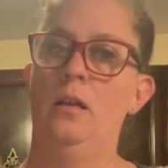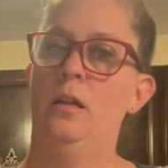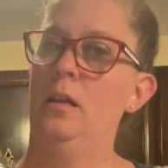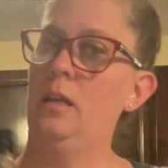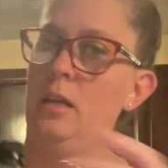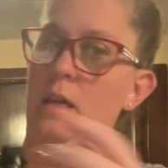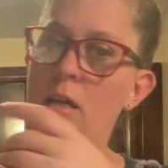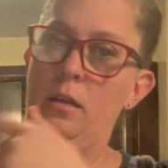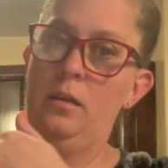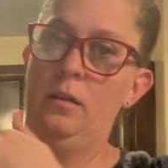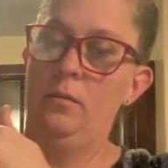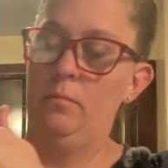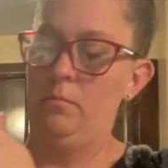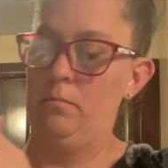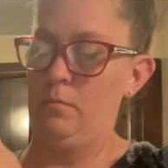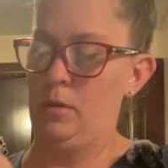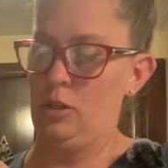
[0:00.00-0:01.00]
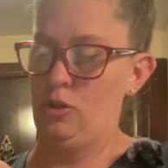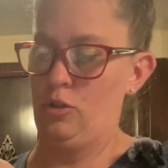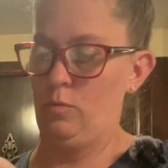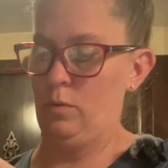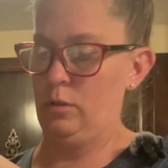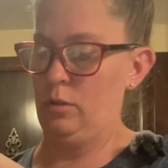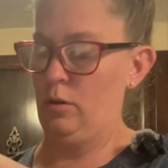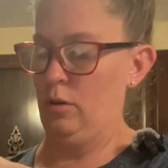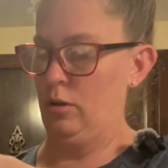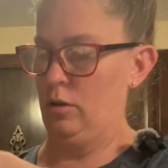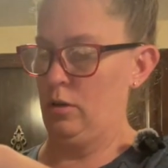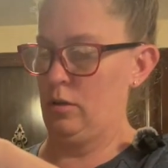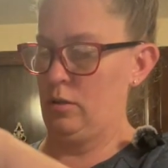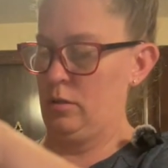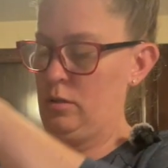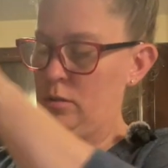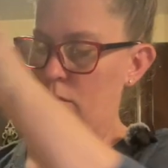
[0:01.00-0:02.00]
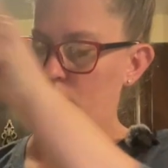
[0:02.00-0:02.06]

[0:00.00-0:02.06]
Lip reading: Again, measure with your heart.